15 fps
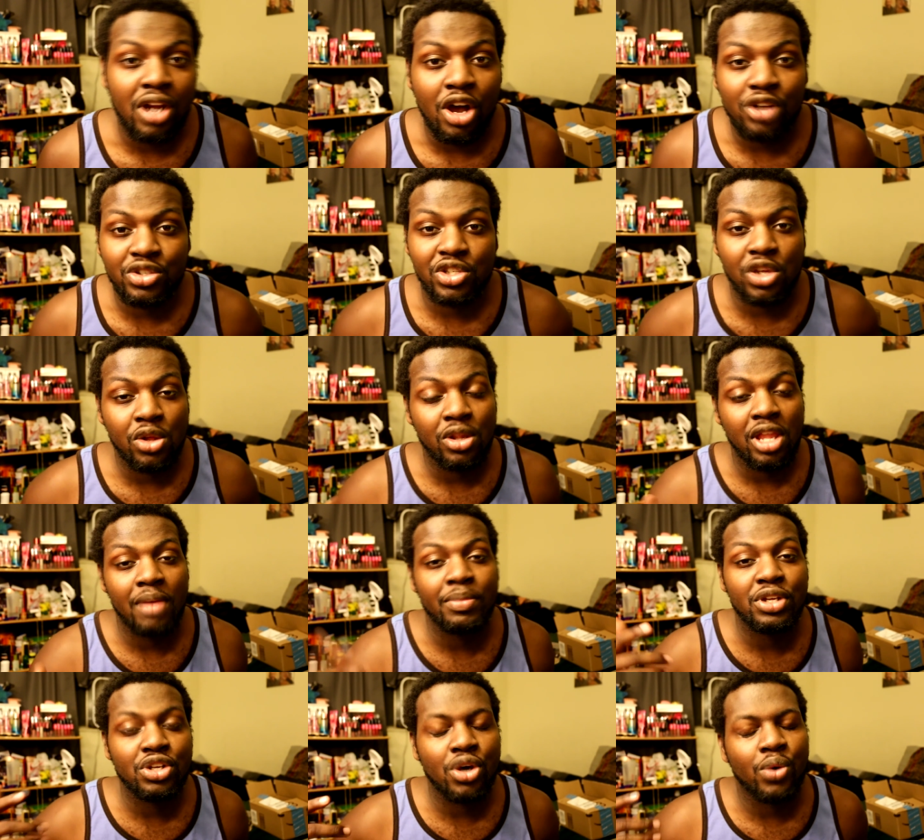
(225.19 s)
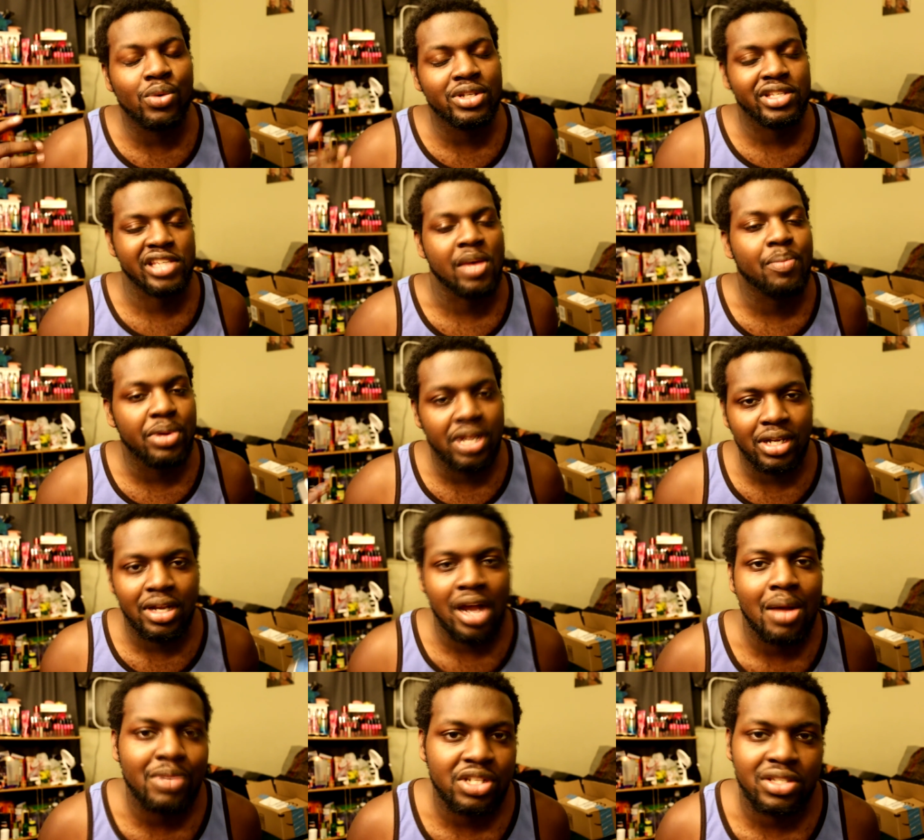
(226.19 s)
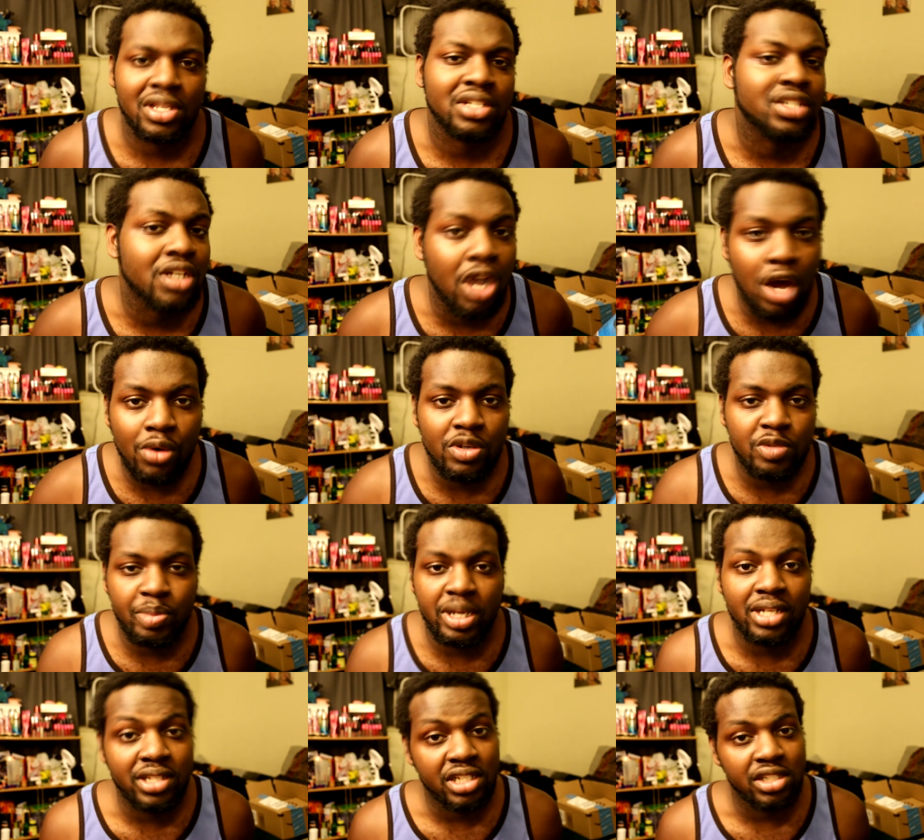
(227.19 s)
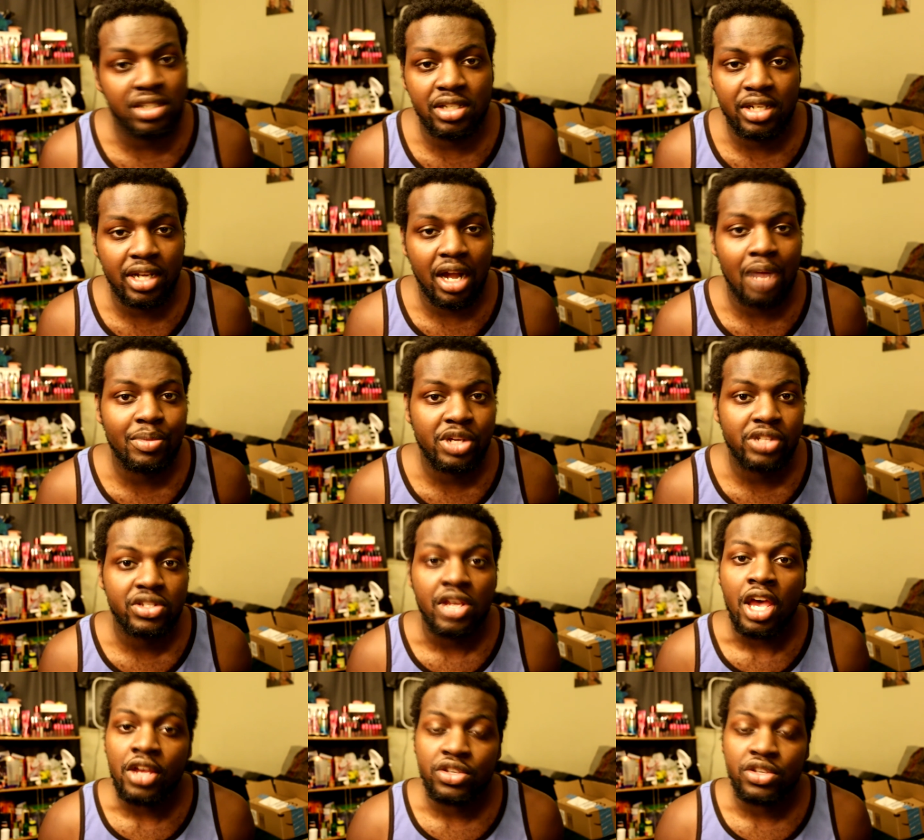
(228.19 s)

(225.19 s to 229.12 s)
Also, let me know what's up in the comment section. I always pay attention to the comments.